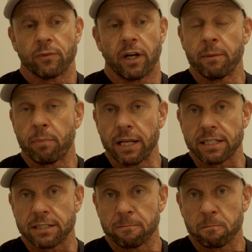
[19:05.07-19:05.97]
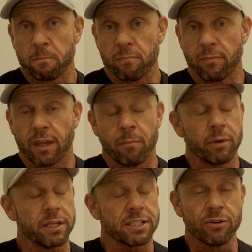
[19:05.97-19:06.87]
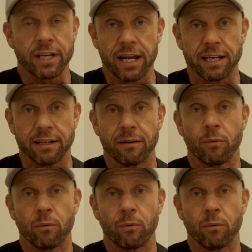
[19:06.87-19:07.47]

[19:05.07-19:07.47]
didn't place, but it's okay.